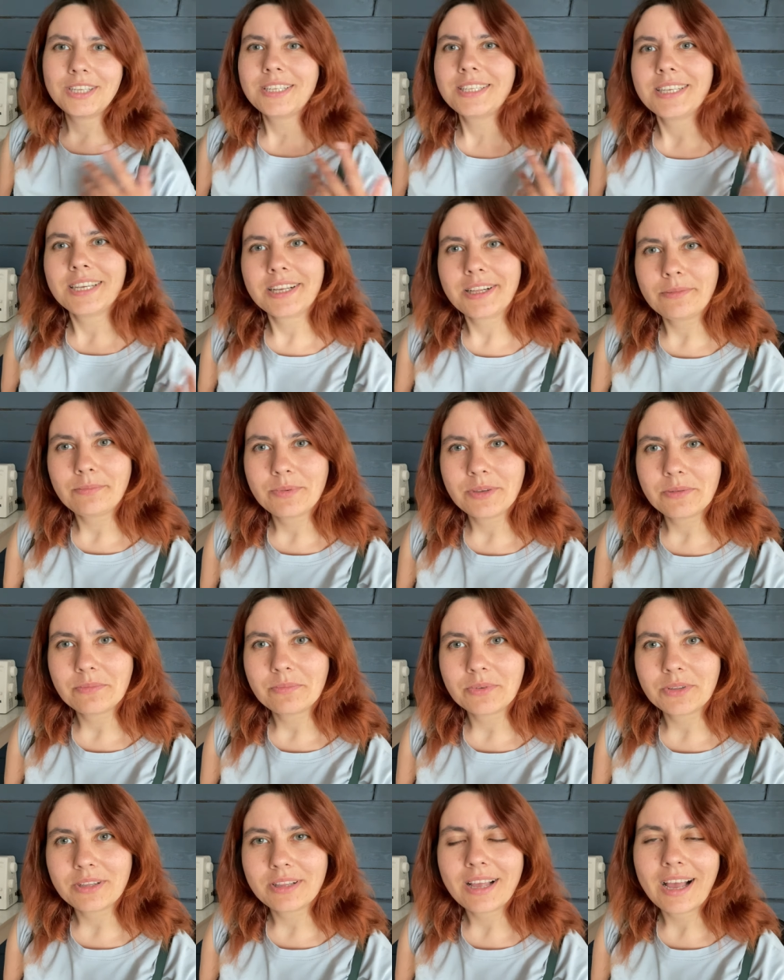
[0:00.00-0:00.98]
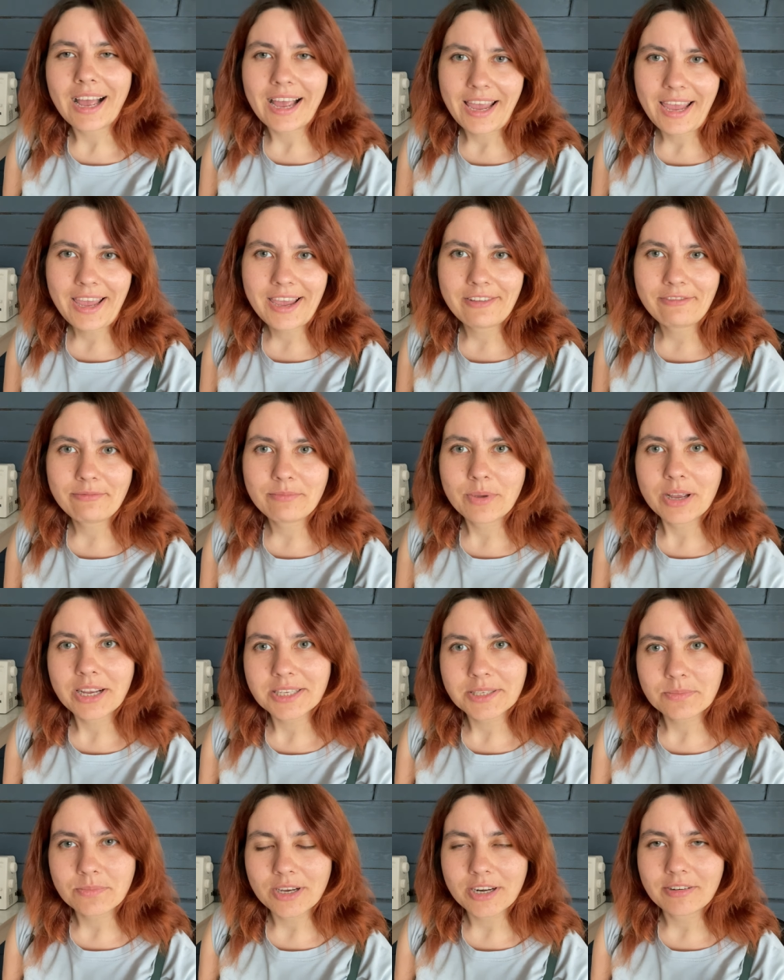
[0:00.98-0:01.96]
I tell people I have
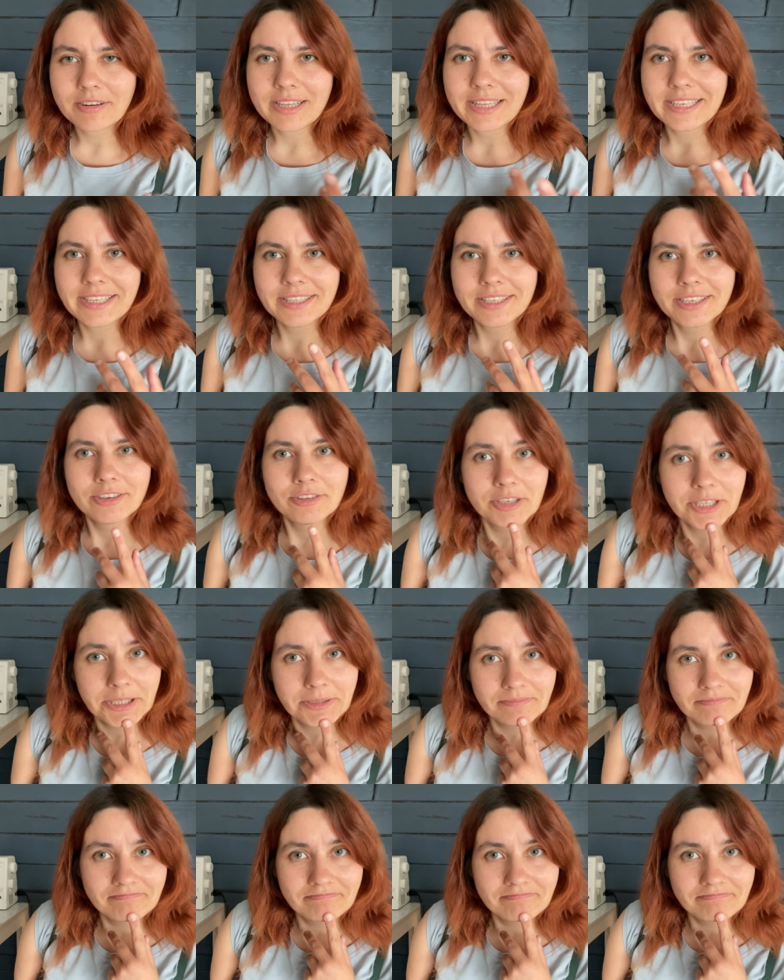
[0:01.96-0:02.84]
Max Mara lingerie?